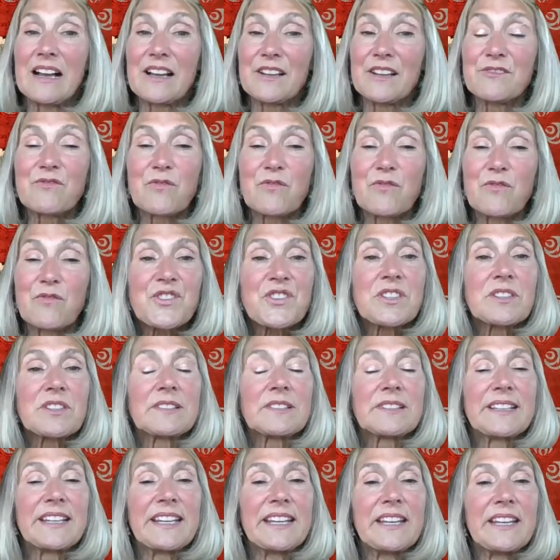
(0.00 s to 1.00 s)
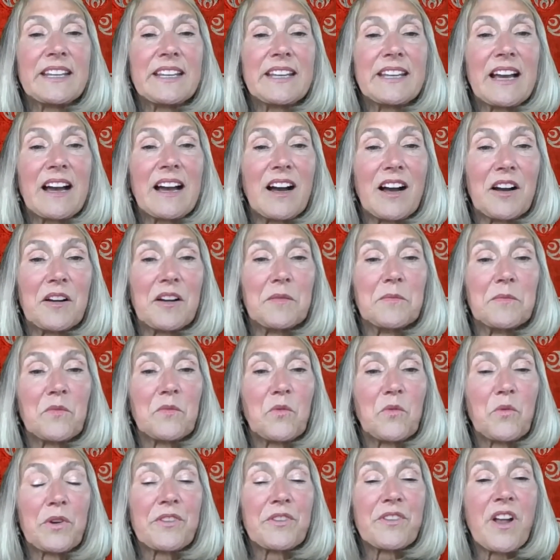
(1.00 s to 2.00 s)
Unfortunately,
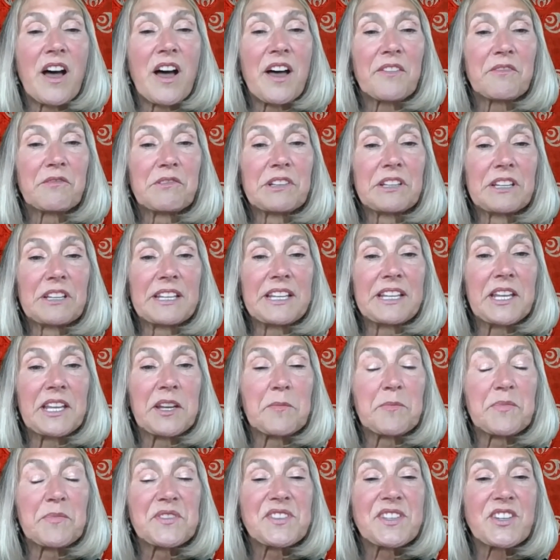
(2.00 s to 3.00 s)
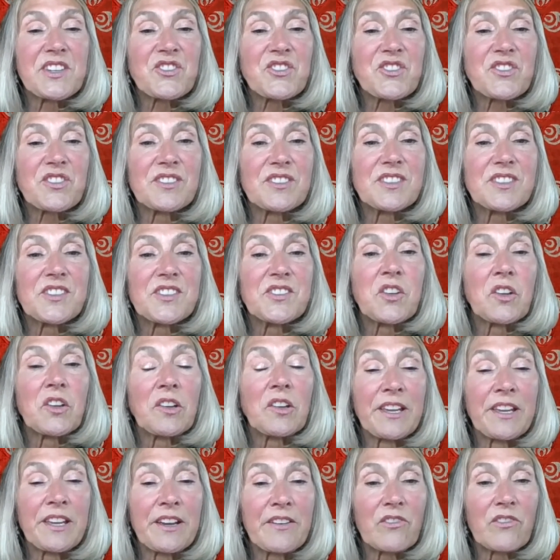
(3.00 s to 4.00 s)
we're not really in a position to
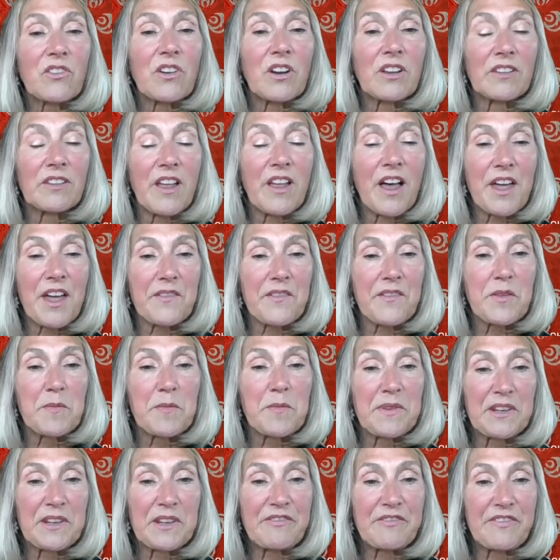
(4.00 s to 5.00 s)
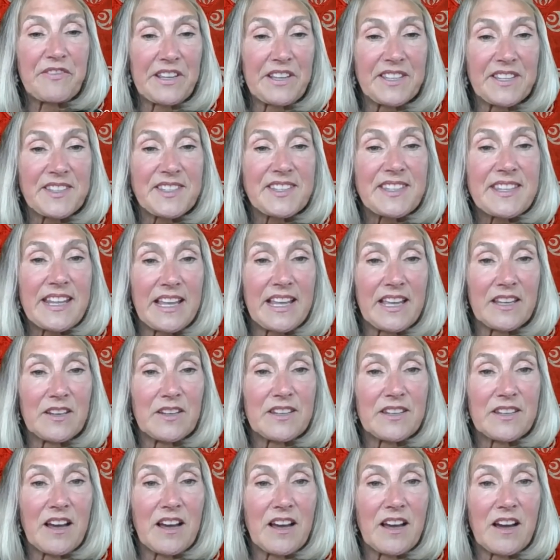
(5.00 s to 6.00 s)
deliver a lot of the benefits that
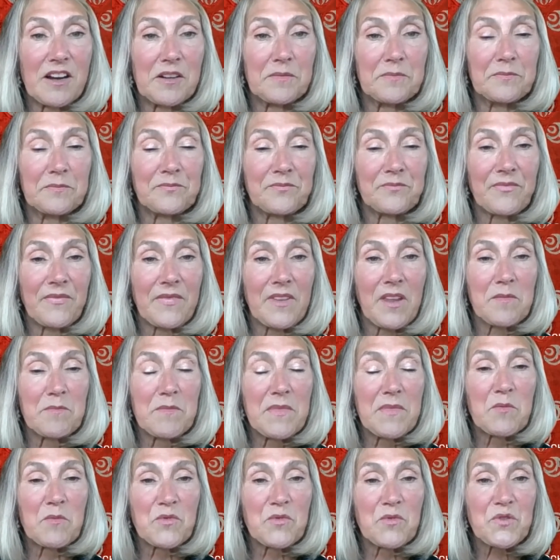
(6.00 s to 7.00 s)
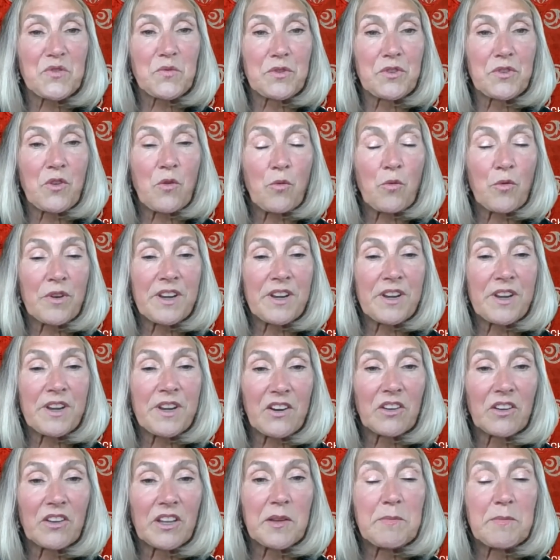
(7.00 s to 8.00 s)
members would
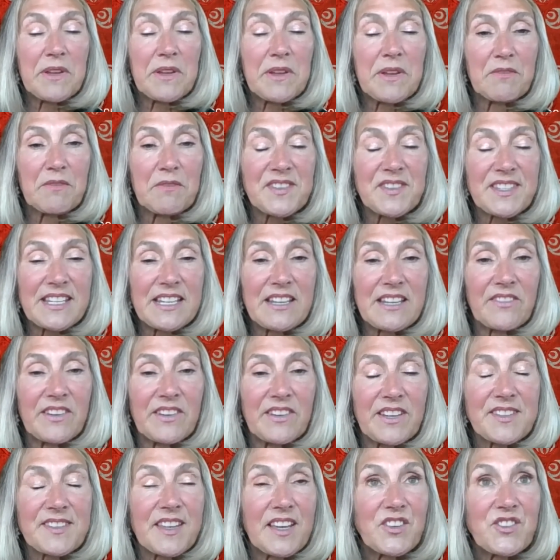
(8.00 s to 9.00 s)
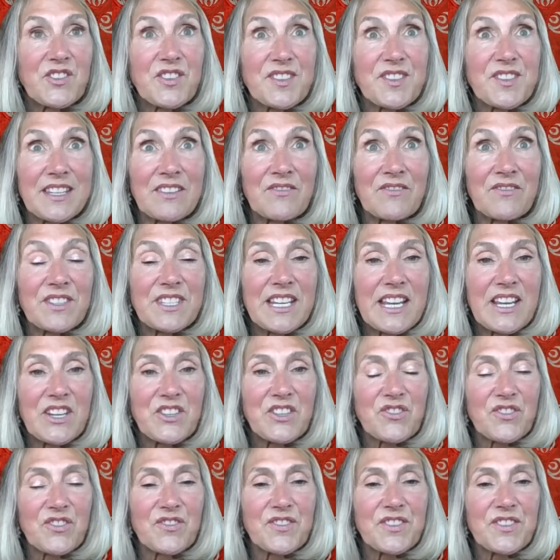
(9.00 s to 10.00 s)
ordinarily be receiving, such as
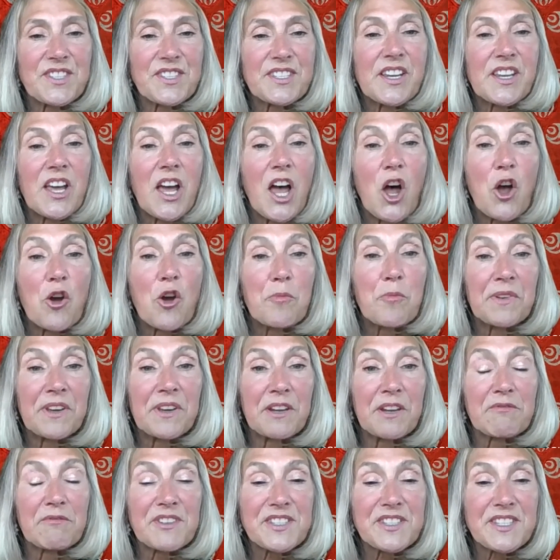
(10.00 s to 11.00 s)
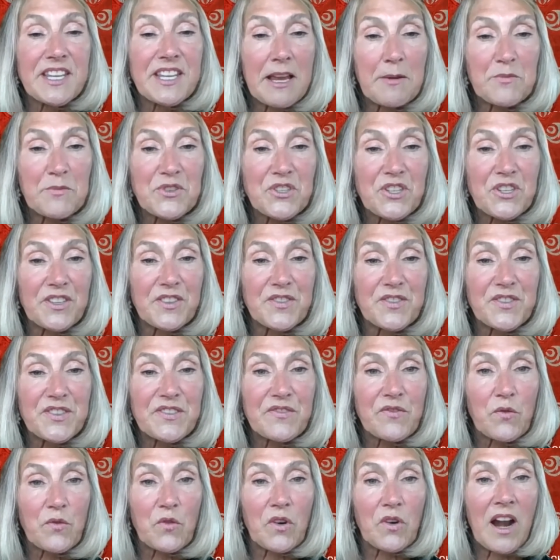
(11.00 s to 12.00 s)
invitations to opening
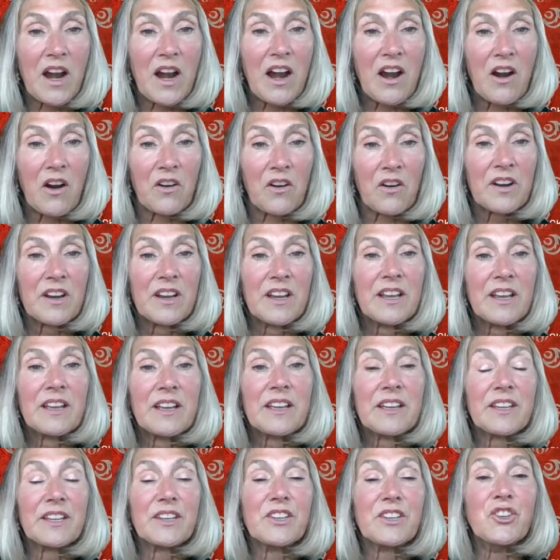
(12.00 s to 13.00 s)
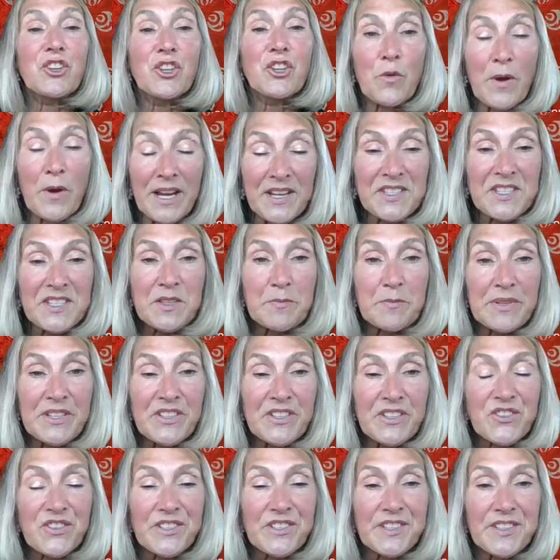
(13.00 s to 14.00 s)
receptions for our new
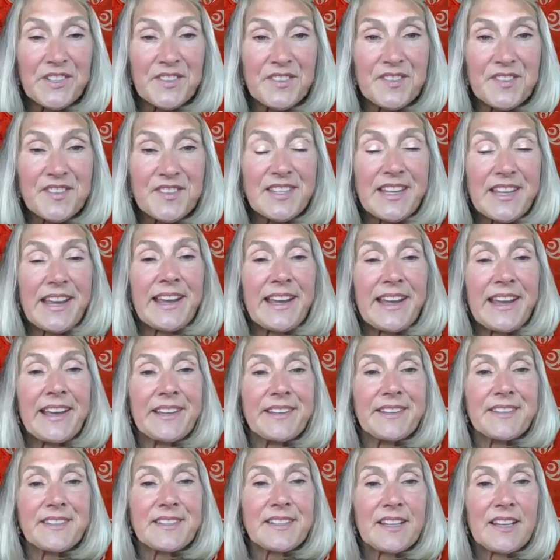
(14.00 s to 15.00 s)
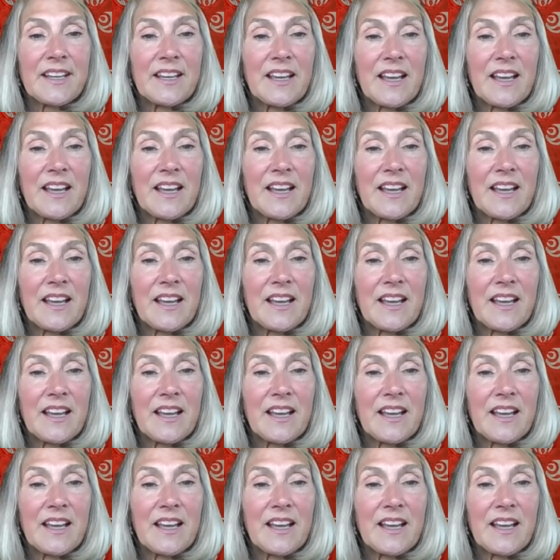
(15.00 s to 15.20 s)
exhibitions and